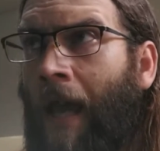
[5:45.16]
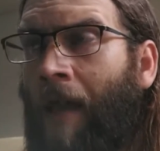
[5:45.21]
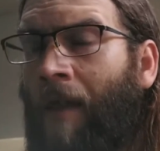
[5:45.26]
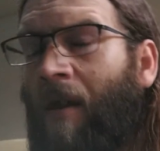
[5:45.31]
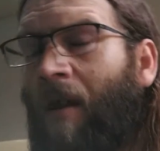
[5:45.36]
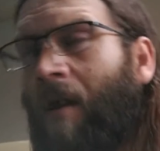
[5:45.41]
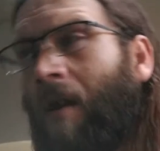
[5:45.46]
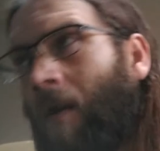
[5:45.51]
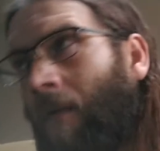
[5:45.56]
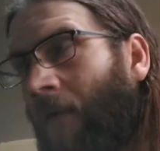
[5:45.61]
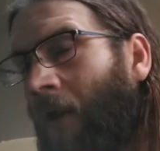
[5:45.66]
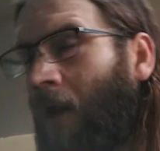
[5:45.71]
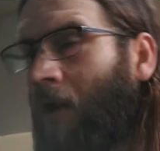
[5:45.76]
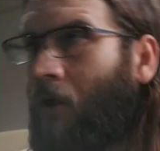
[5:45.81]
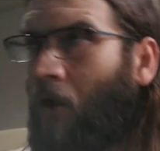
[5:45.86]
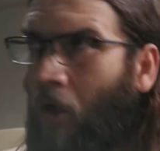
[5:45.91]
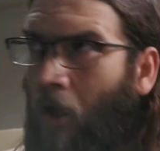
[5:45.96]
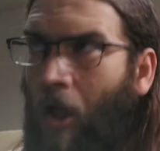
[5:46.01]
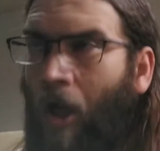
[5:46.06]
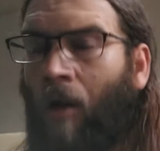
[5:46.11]
and then
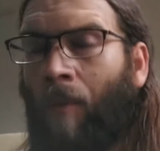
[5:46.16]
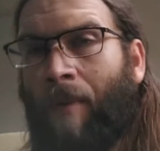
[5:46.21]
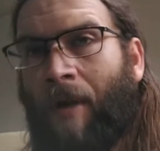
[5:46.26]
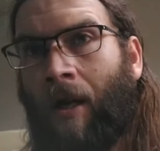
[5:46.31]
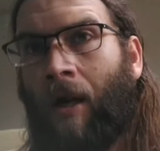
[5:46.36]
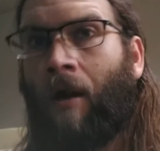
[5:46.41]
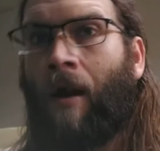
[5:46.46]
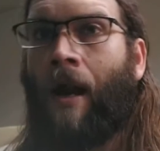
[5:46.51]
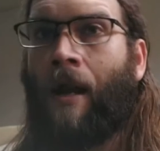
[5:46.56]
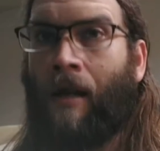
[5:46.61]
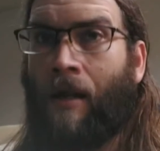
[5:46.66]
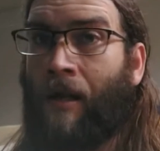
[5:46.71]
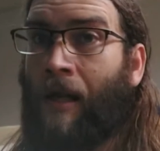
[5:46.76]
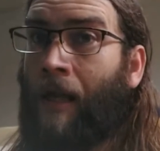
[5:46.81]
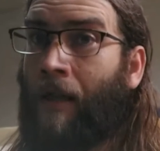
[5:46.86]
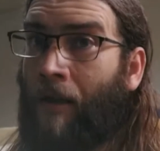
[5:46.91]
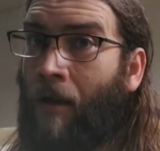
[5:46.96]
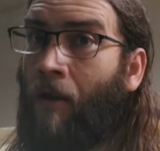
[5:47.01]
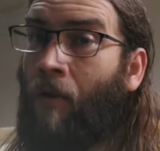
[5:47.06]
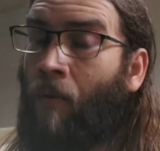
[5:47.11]
eventually it'll be a good idea to
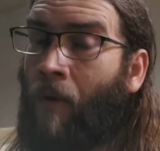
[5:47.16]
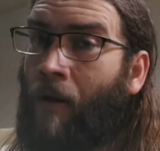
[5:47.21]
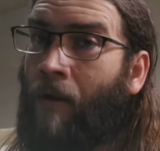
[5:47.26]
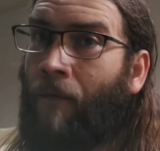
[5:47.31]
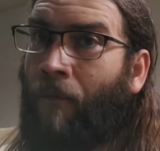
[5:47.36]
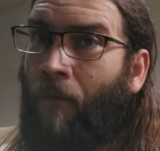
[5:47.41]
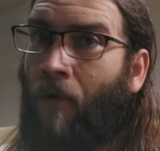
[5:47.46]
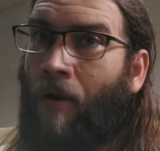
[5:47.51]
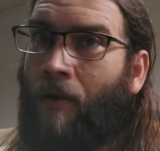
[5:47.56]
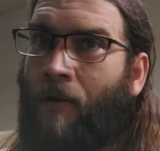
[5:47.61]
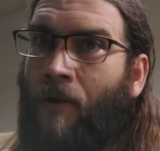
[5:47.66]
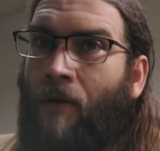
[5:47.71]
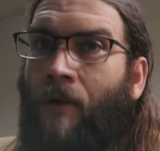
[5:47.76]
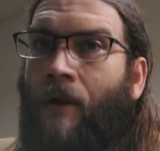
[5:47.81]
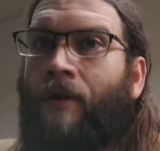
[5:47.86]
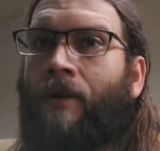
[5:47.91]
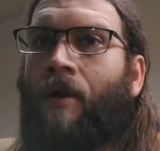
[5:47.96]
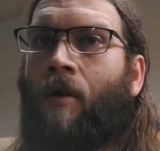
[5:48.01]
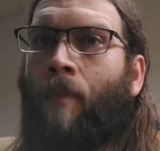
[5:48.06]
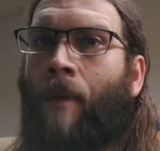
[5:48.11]
get the other one on the front too
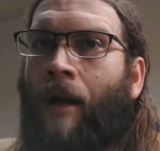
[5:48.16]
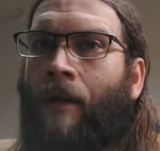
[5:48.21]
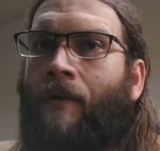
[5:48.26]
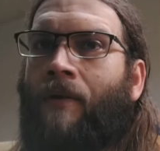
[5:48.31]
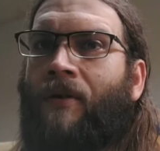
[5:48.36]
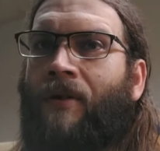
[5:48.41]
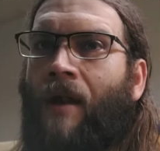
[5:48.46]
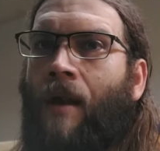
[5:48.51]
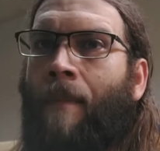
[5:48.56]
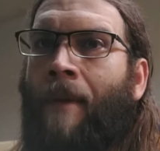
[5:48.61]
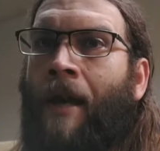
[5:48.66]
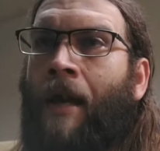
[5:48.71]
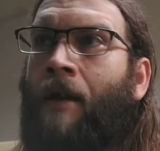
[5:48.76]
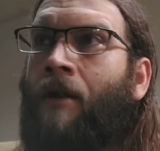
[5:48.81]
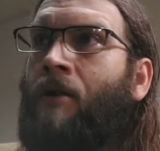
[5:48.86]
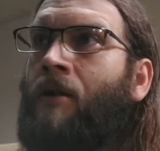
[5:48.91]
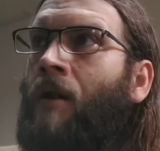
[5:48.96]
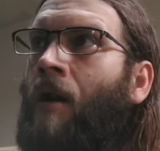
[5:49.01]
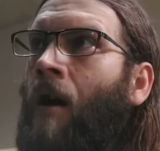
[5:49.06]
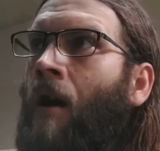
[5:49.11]
because they're about the same
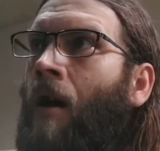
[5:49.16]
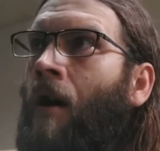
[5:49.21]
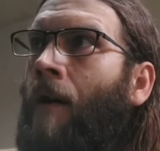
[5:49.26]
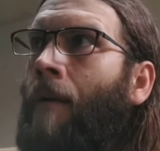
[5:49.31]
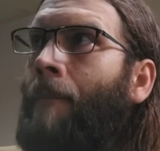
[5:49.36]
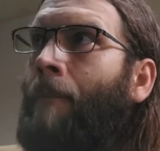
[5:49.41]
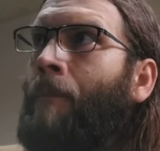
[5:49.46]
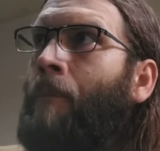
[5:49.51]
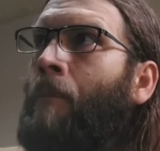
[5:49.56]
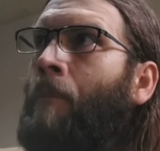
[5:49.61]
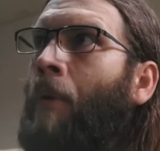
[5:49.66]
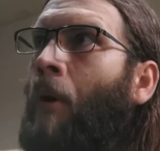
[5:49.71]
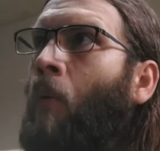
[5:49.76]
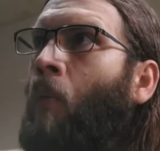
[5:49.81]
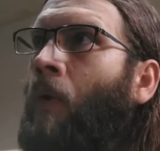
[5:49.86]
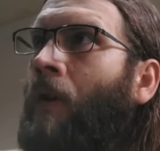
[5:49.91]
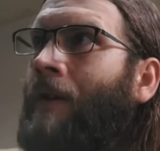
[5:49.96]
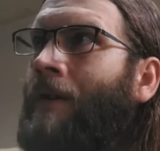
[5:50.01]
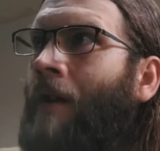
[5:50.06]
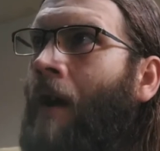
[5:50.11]
age. Um,
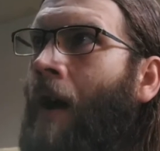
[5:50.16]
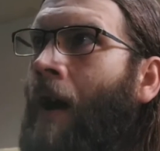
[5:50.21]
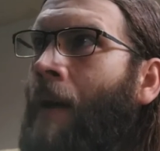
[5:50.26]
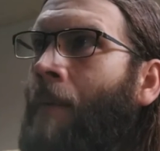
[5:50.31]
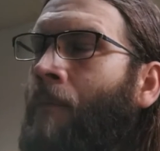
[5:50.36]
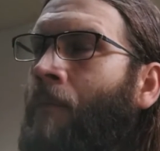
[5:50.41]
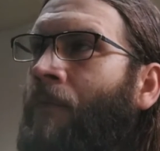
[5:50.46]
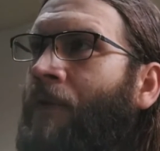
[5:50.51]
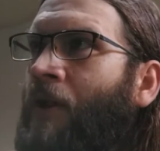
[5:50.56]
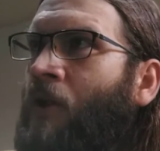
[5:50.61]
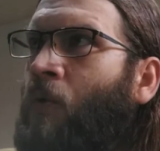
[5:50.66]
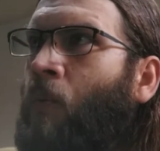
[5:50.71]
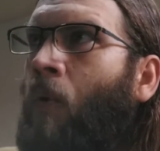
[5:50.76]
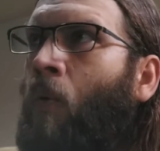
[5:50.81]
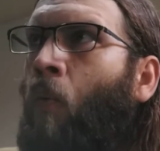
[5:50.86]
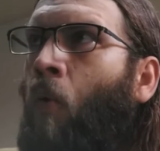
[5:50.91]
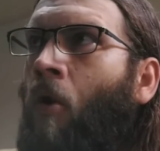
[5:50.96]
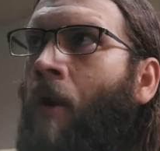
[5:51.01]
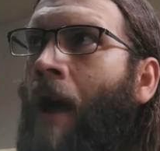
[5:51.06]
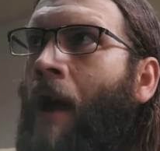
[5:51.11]
but with time, this
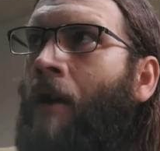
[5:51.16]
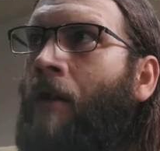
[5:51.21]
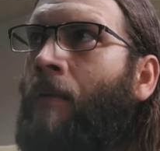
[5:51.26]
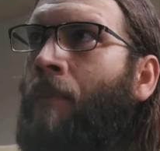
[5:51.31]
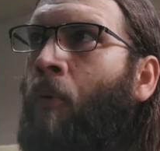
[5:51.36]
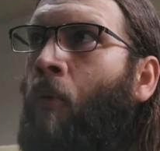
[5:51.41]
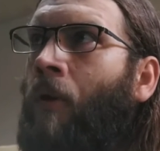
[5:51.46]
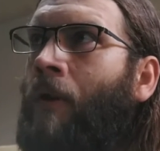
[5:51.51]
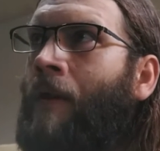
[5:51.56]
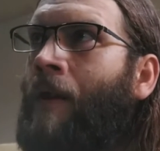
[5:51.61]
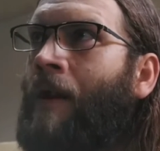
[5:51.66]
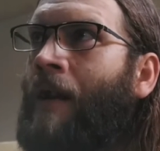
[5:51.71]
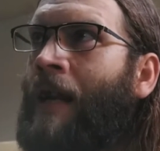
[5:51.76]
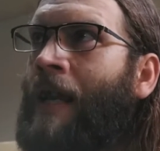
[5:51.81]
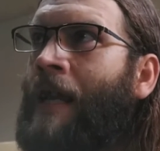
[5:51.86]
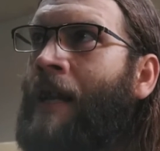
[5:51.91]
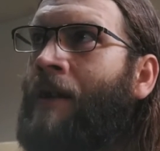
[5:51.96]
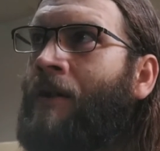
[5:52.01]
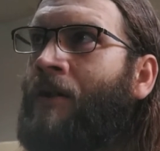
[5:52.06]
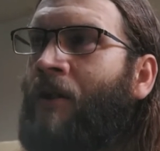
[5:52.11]
one wore down to the point that it
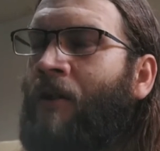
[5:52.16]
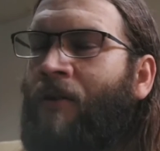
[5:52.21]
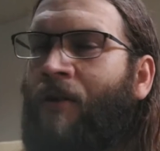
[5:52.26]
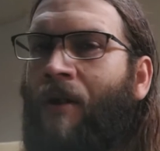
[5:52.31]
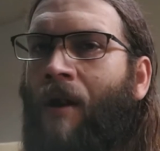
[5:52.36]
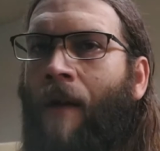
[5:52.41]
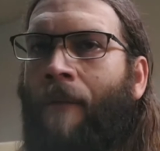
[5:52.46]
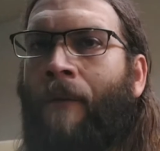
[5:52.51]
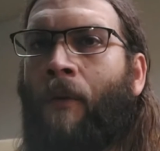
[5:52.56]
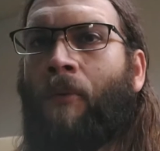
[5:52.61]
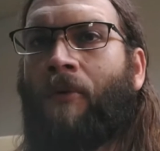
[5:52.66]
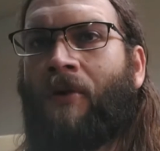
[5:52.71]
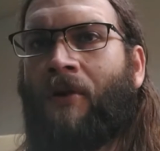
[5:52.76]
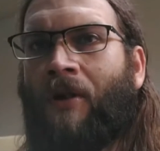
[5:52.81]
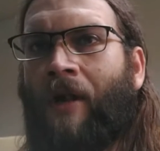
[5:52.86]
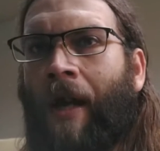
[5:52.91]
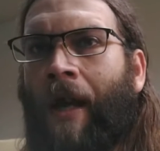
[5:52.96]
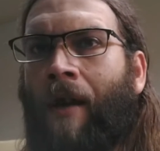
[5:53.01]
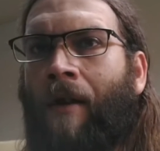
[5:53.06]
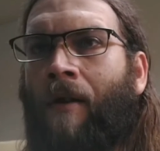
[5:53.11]
heated just enough. It was
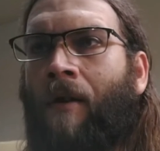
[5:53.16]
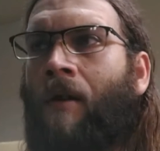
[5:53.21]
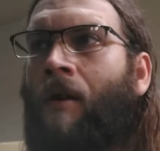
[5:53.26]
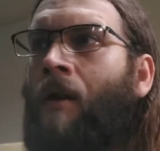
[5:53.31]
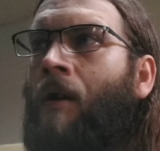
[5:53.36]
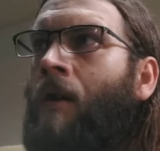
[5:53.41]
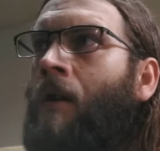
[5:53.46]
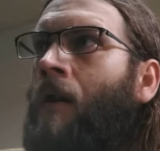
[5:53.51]
sticking.